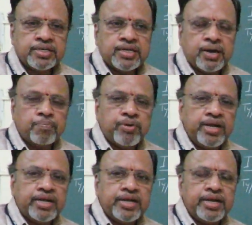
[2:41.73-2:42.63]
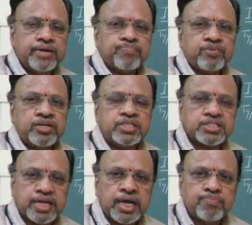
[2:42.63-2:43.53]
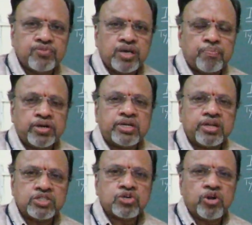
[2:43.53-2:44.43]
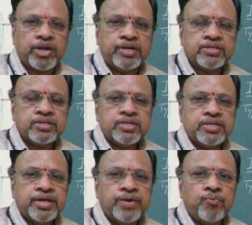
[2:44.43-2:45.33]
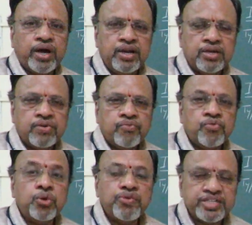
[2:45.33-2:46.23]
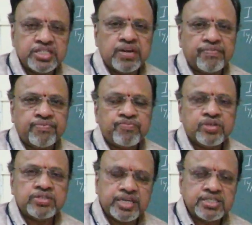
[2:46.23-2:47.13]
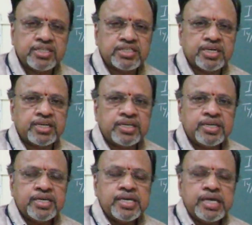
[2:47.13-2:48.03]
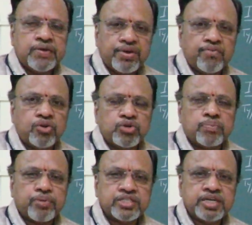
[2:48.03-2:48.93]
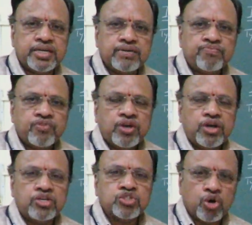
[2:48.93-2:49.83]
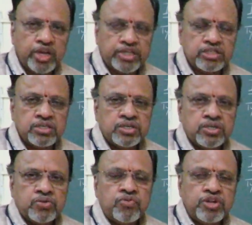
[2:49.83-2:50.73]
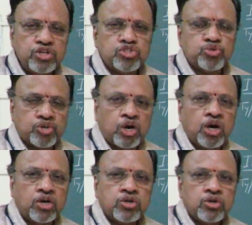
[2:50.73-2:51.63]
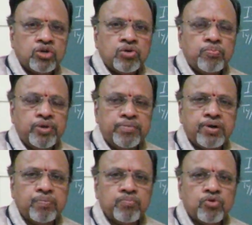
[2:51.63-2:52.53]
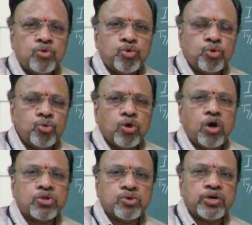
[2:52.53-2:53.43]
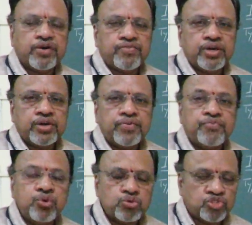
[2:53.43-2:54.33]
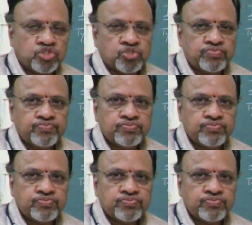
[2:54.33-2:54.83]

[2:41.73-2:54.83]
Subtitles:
completely describe a particular solid in one view itself. That's the reason, if I want to represent a solid, we need to draw minimum 2 orthographic views.